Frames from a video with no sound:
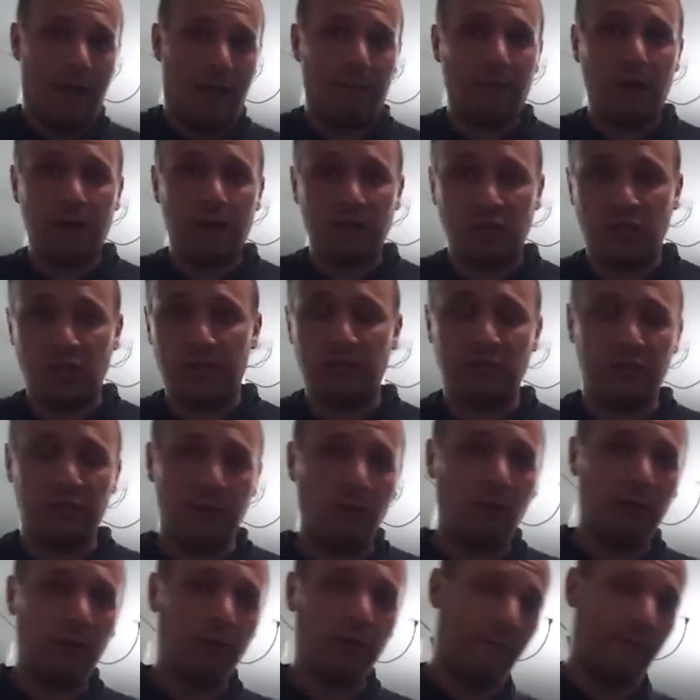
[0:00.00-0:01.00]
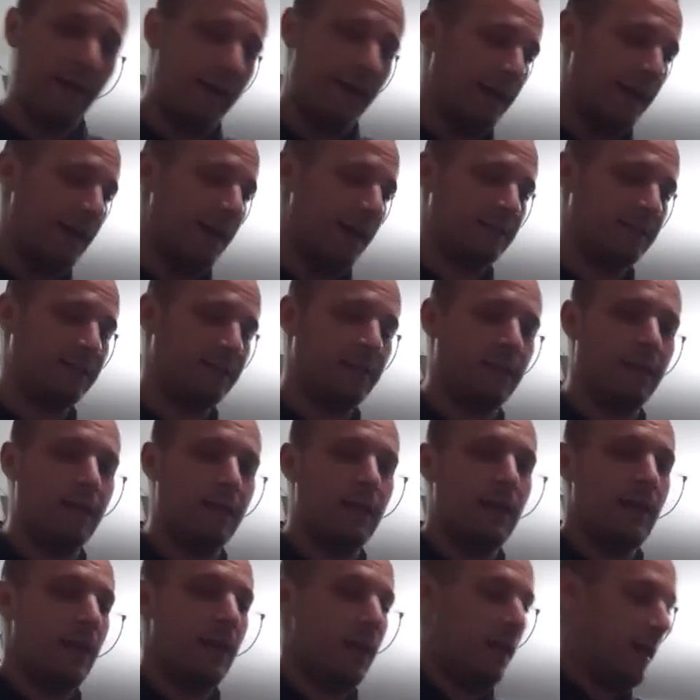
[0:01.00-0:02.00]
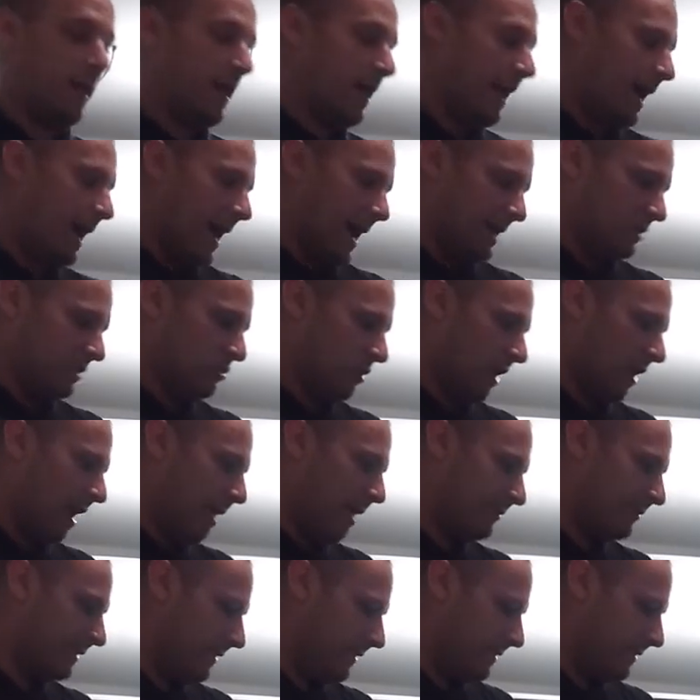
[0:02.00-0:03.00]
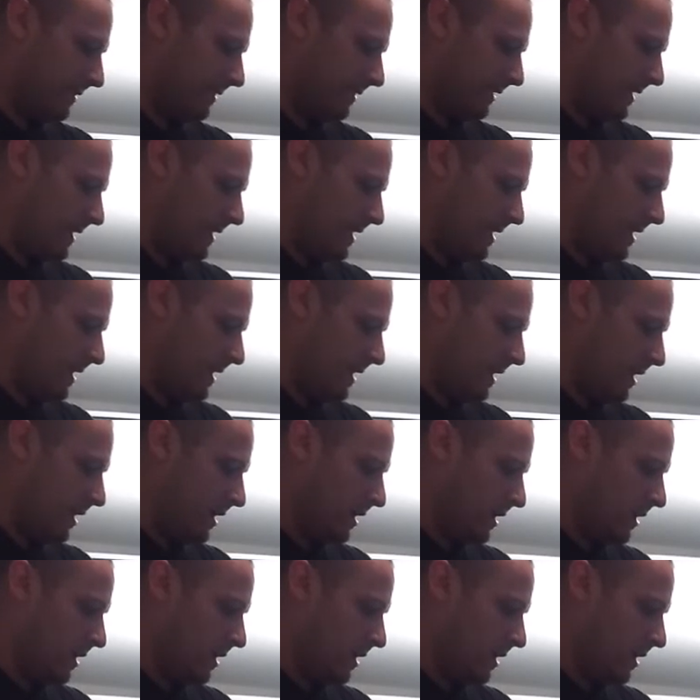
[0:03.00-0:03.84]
I'm going to change the oil pan gasket. I dropped the